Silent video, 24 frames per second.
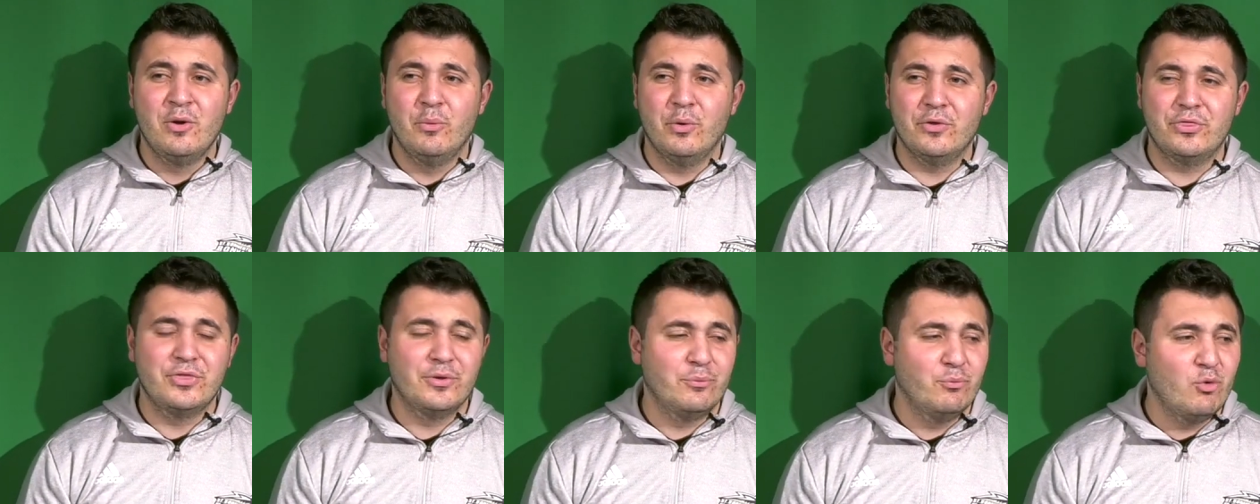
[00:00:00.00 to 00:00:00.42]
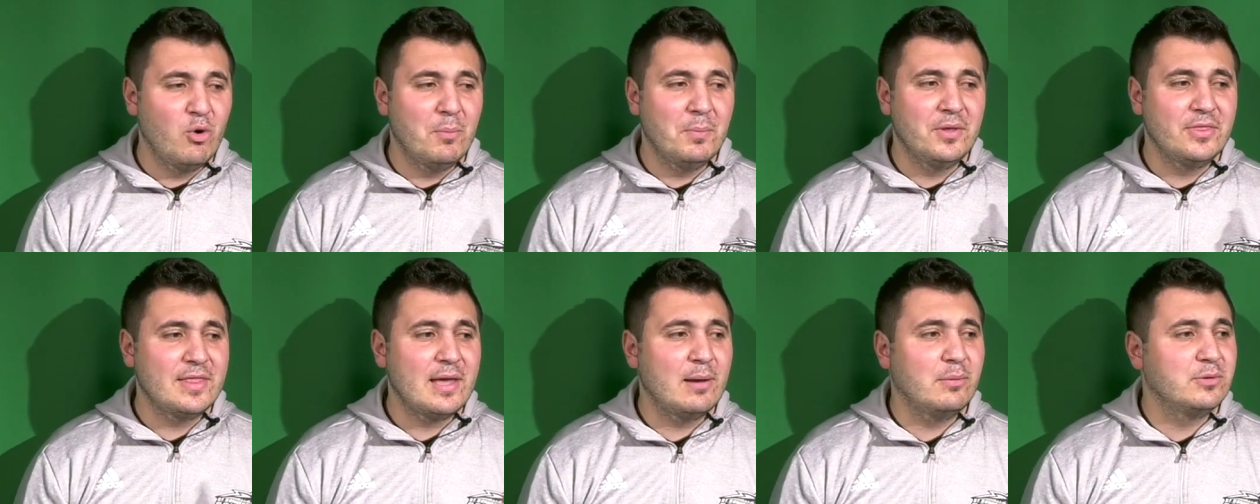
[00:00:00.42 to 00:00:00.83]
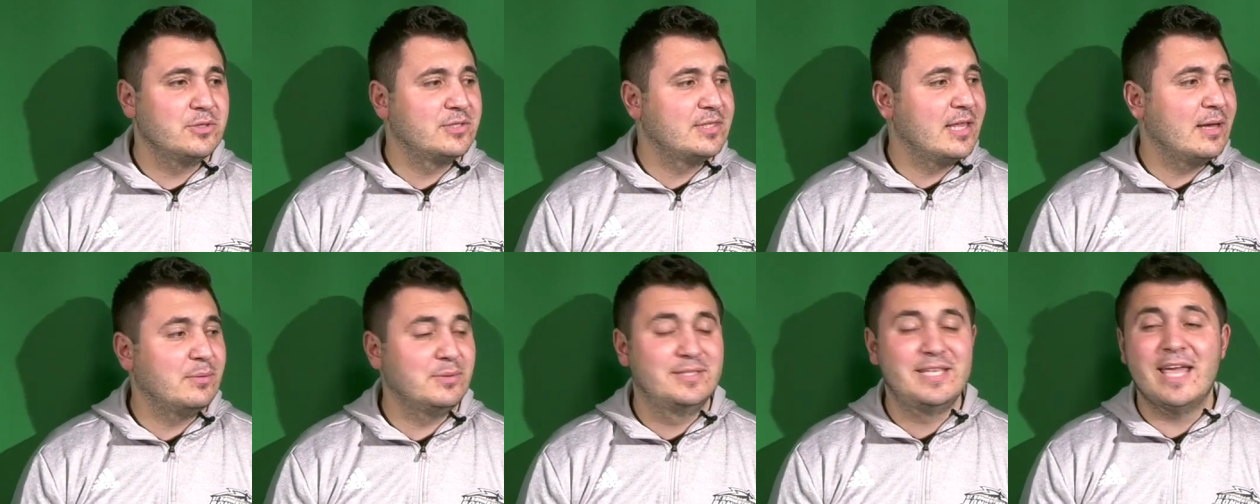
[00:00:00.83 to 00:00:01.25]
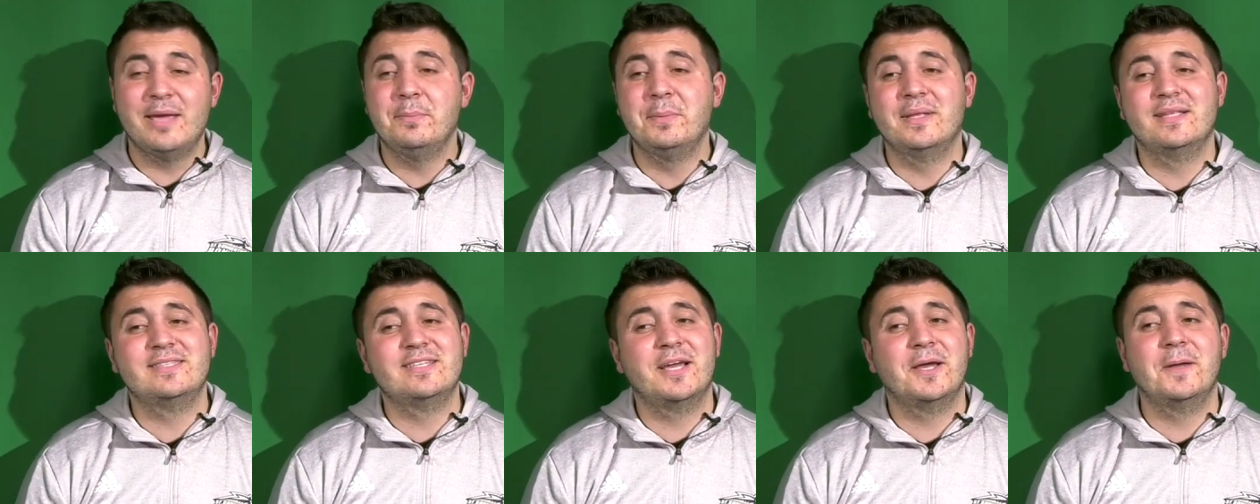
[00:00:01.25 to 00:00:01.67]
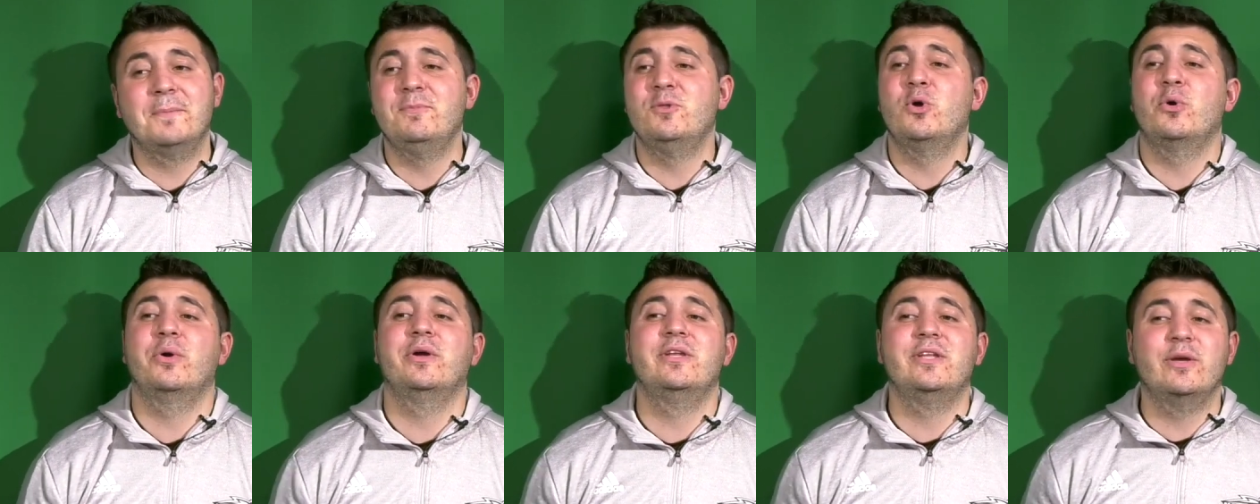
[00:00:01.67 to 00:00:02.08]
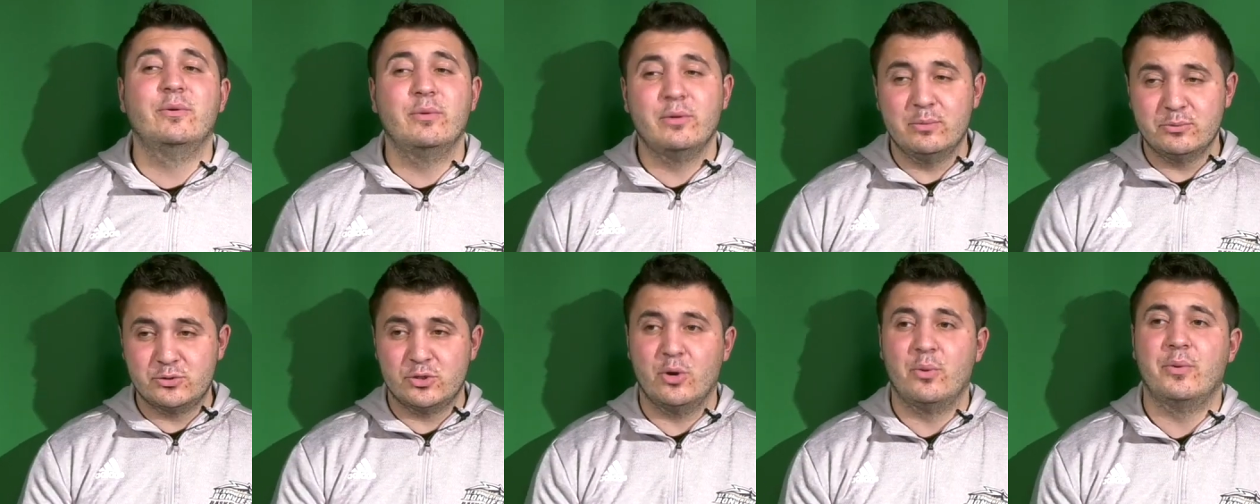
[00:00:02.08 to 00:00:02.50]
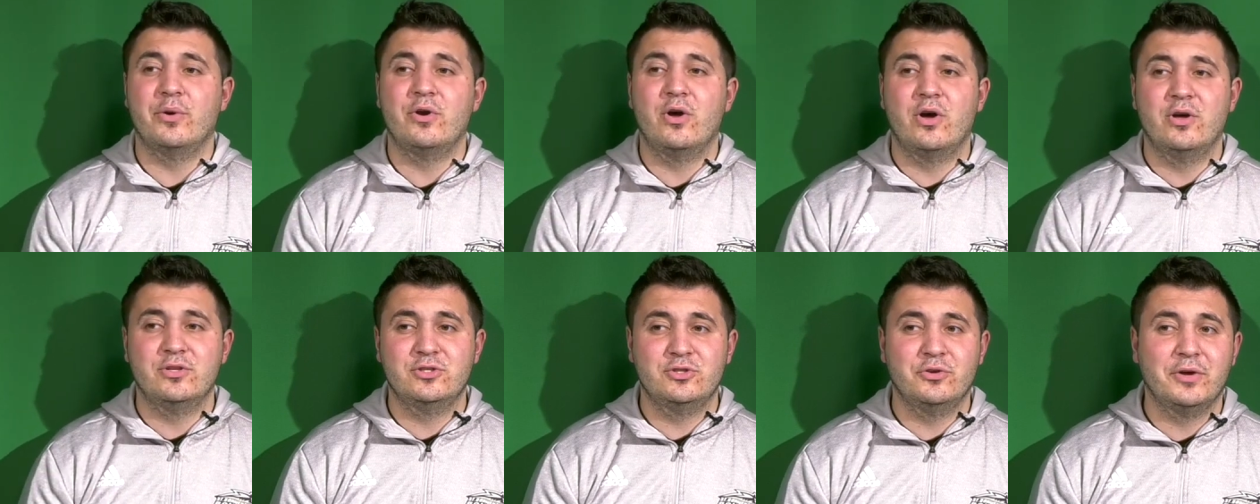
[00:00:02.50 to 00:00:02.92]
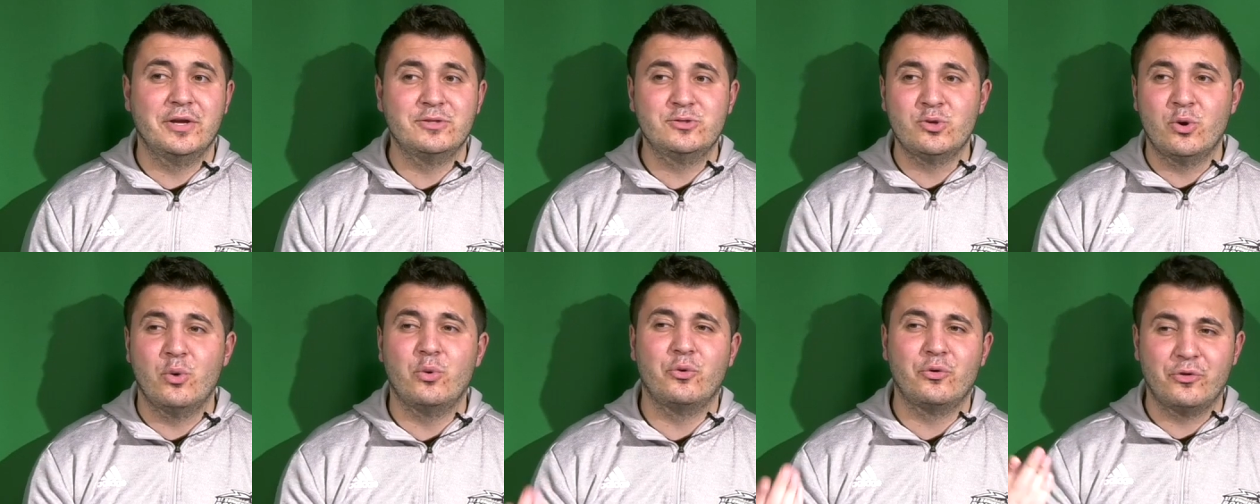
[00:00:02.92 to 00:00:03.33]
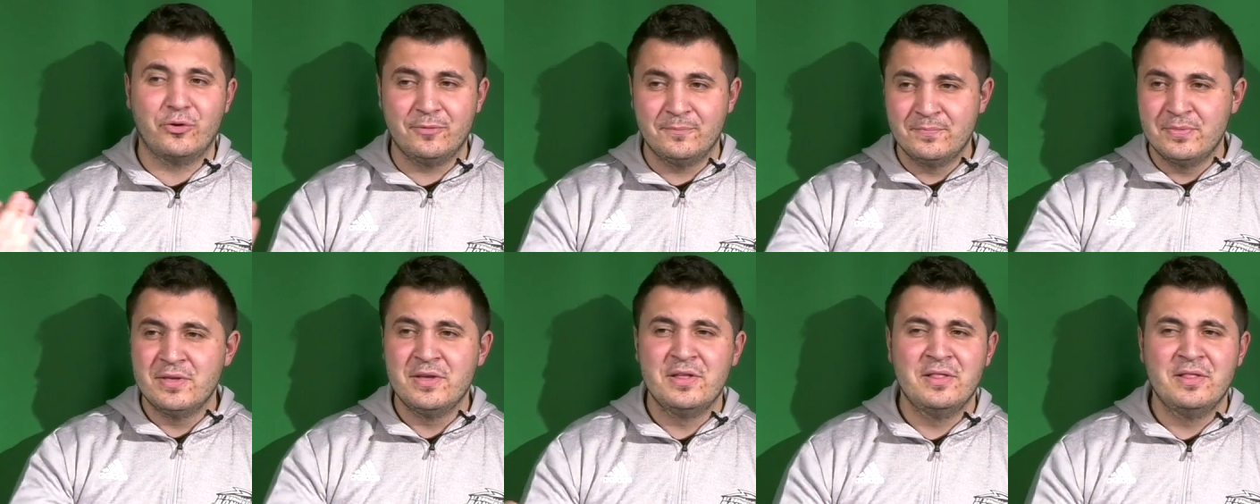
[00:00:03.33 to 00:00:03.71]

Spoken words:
with a woman that was dating me at the time. I had no idea what was going on until I told her,